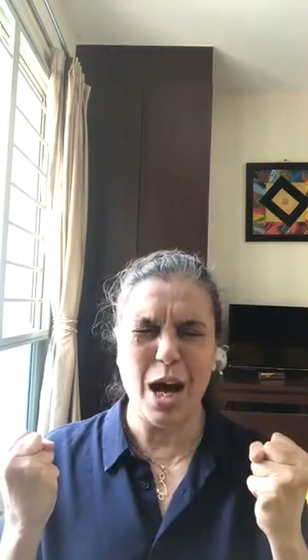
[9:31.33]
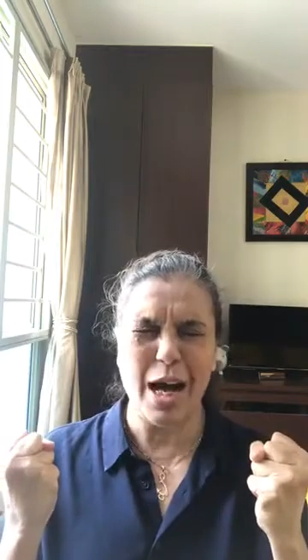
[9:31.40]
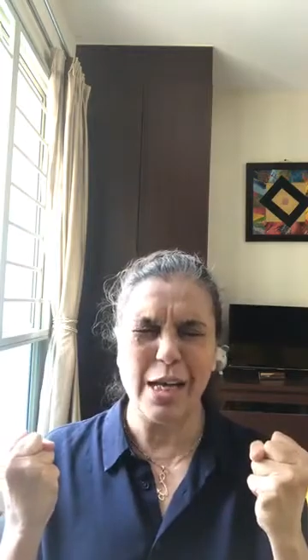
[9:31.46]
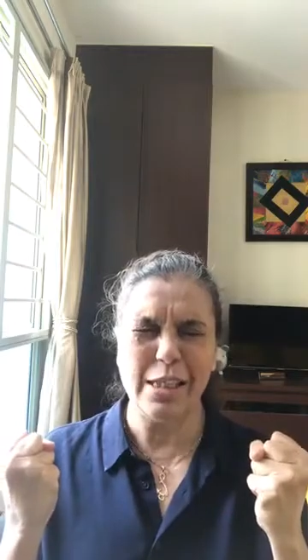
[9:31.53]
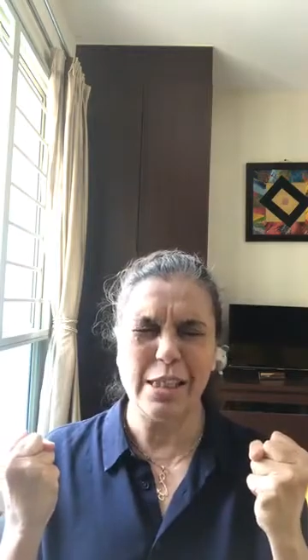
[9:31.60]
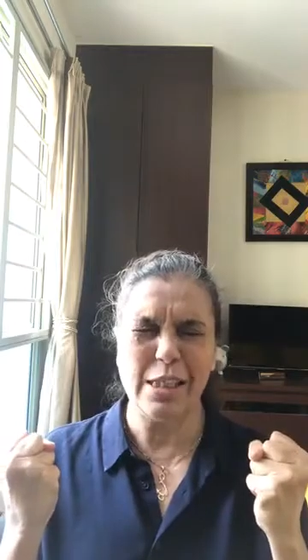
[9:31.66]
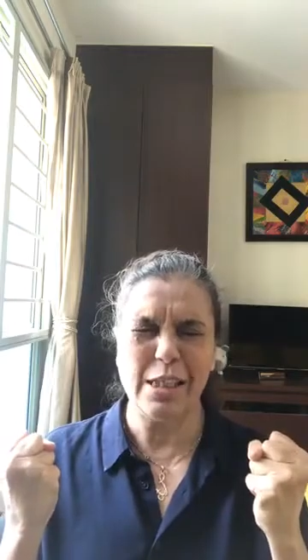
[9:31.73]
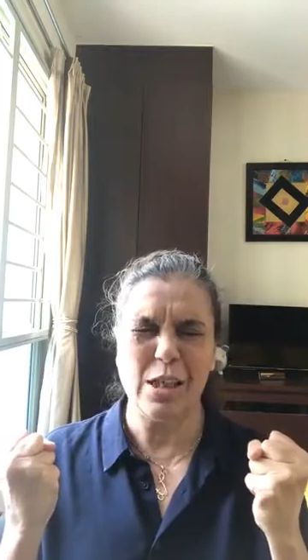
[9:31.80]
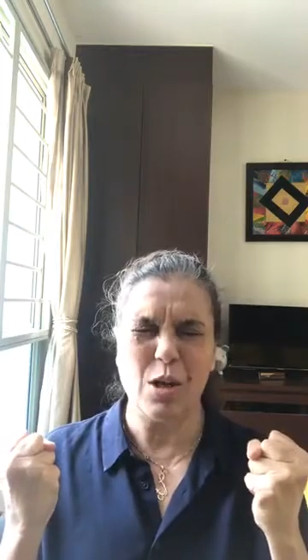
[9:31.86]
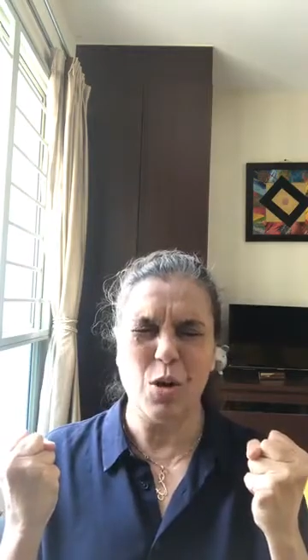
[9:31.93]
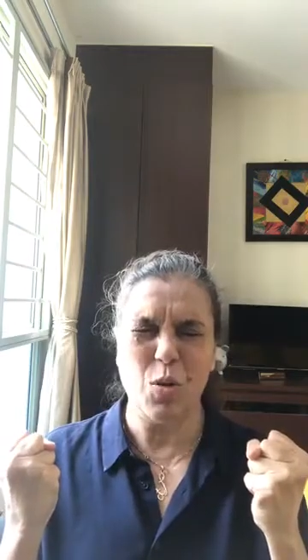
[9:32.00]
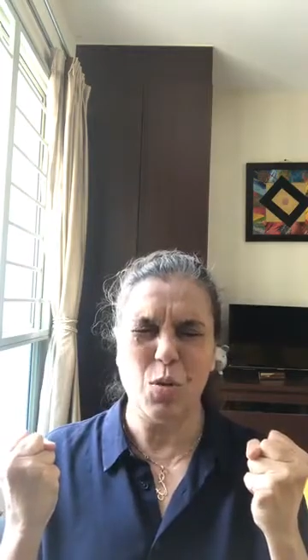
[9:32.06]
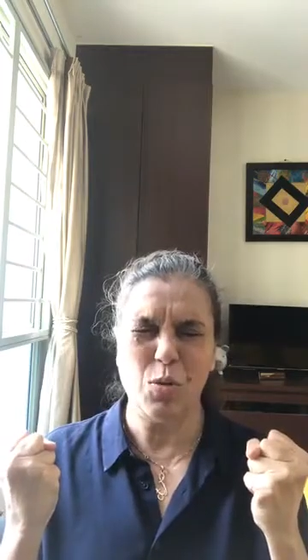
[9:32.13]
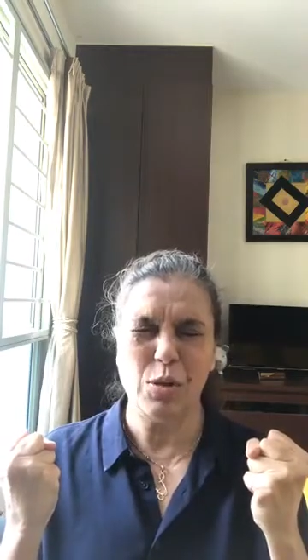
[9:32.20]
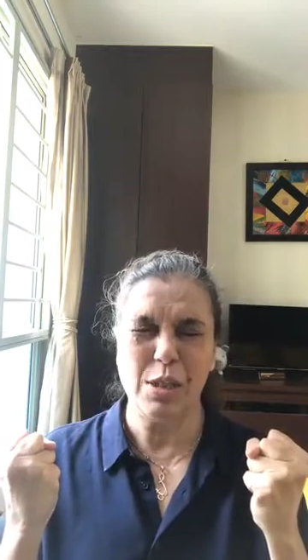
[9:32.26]
eyes
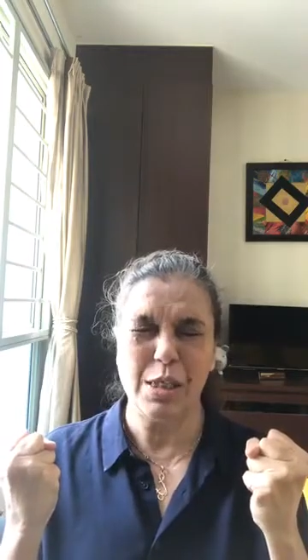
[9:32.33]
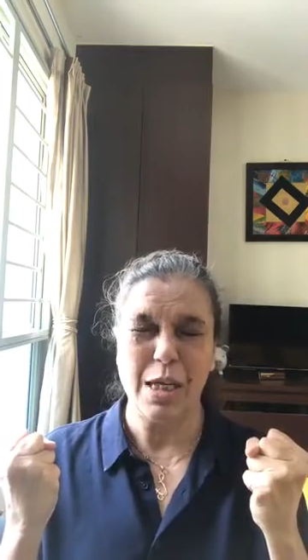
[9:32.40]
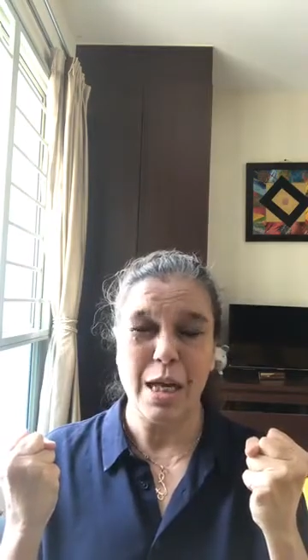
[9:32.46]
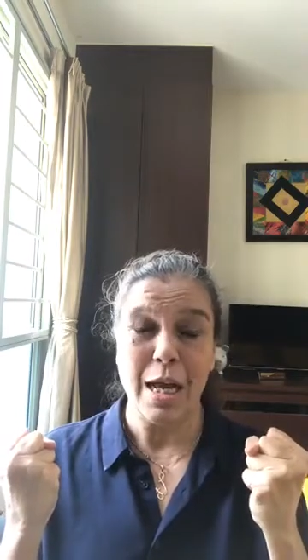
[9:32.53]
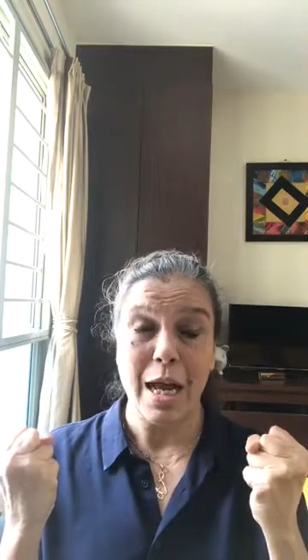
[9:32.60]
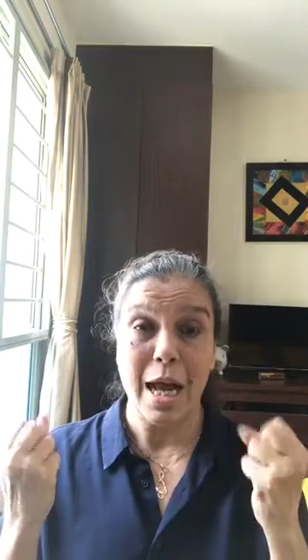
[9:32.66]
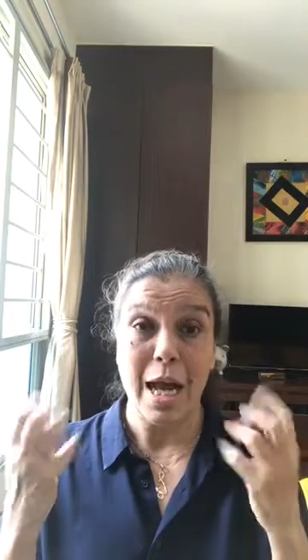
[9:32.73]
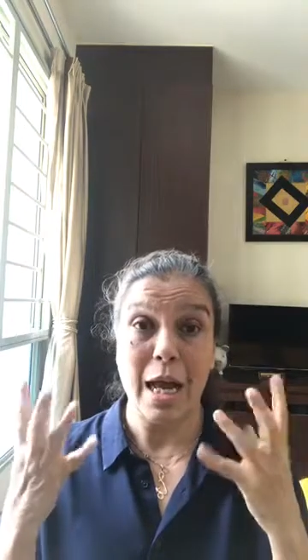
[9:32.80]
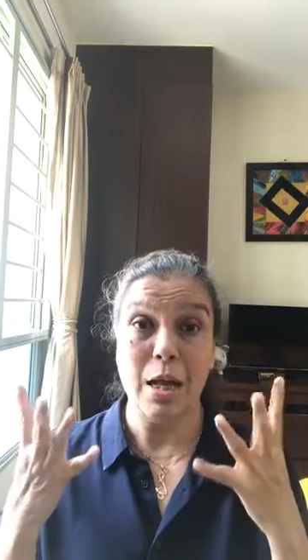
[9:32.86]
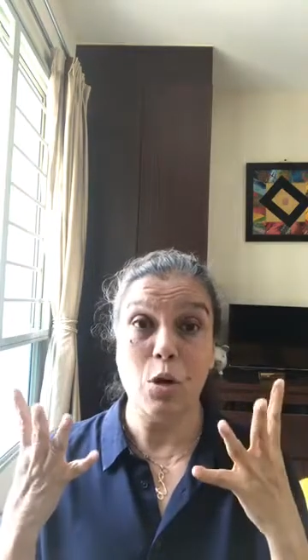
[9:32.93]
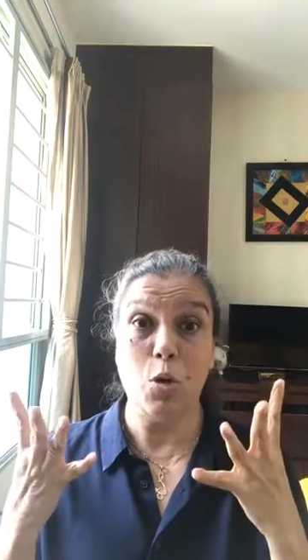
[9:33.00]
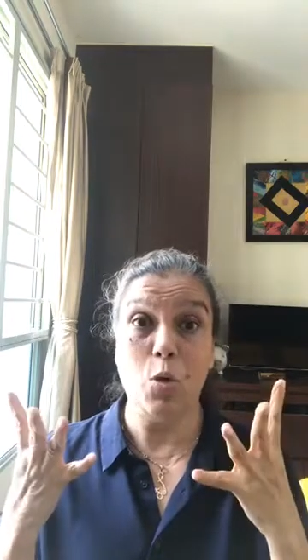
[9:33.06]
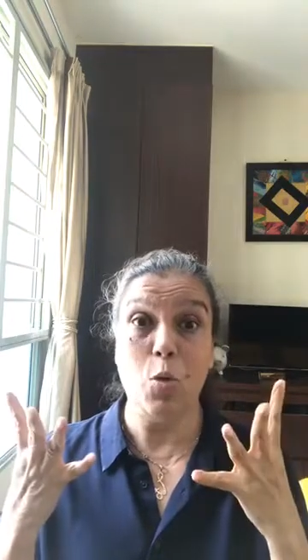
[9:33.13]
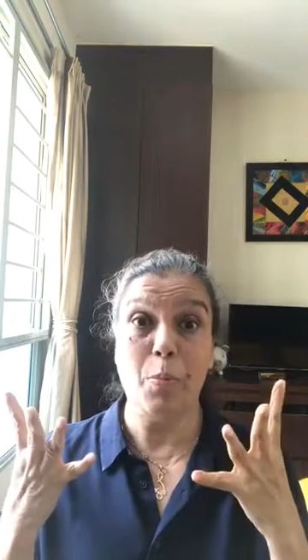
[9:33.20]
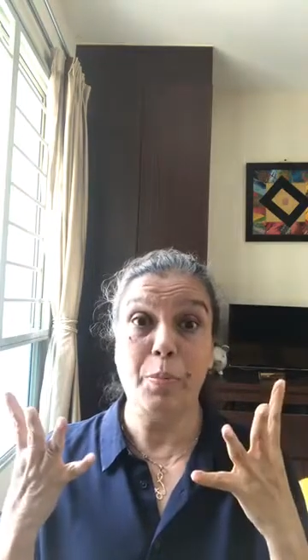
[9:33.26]
closed and
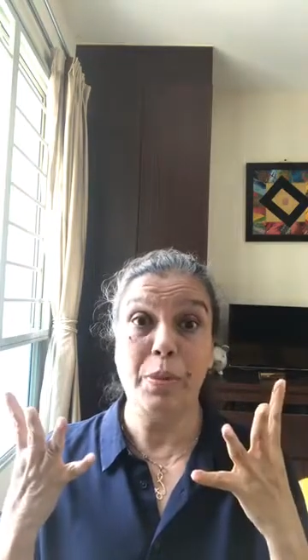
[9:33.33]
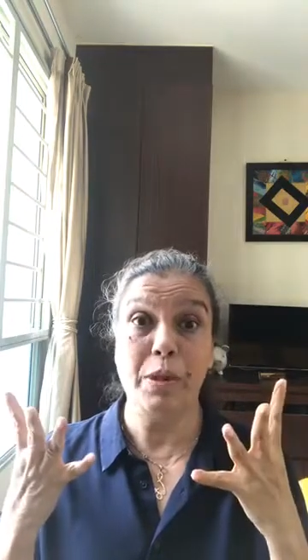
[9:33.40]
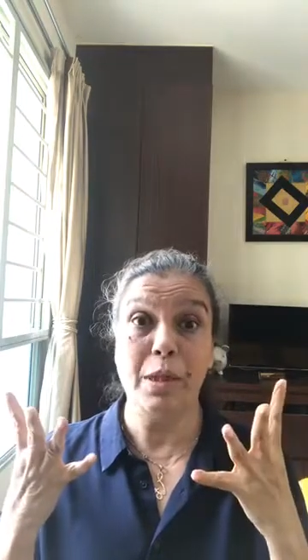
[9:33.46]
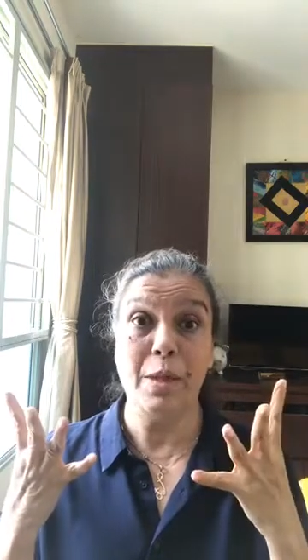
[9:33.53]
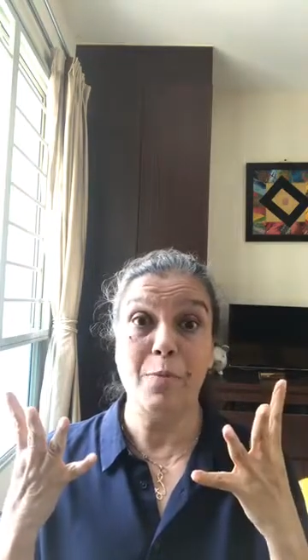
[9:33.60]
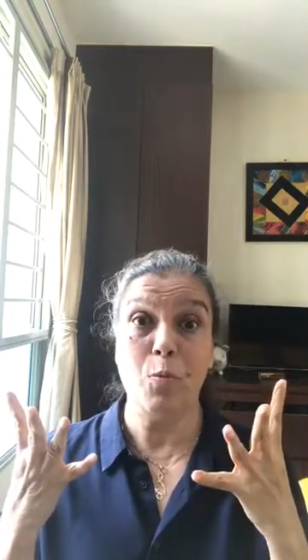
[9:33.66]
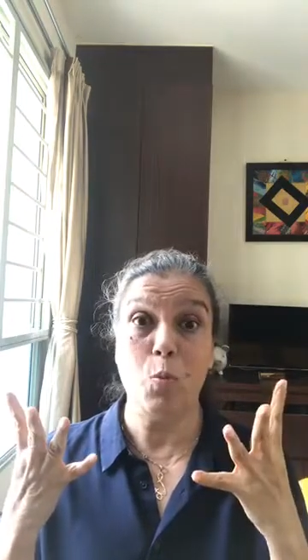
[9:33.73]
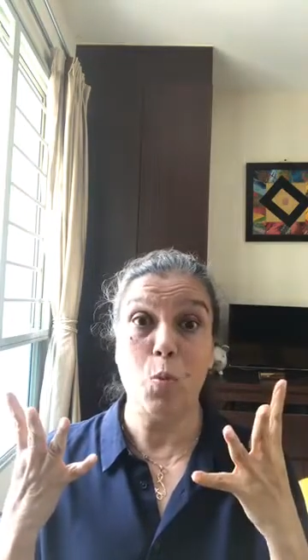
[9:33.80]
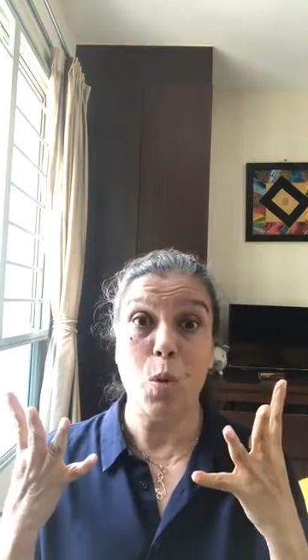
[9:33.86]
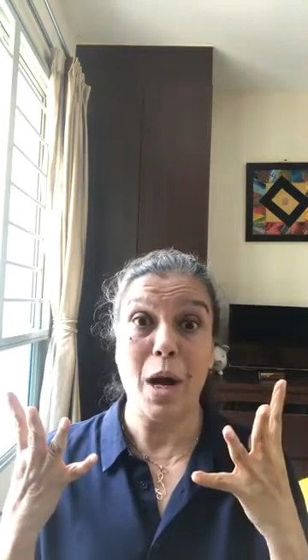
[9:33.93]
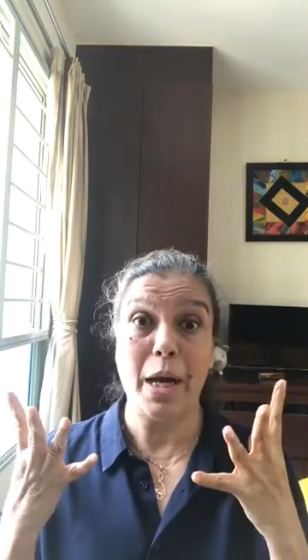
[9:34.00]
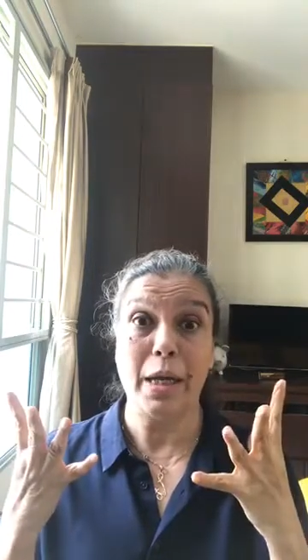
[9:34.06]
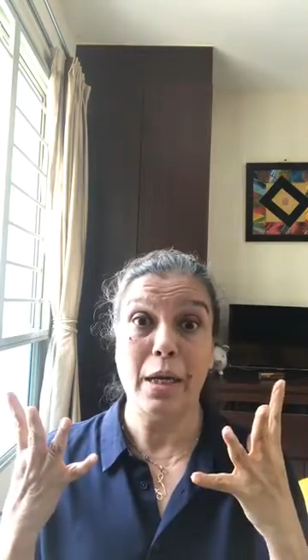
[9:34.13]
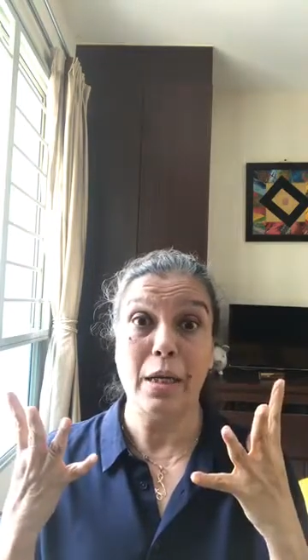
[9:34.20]
open them wide.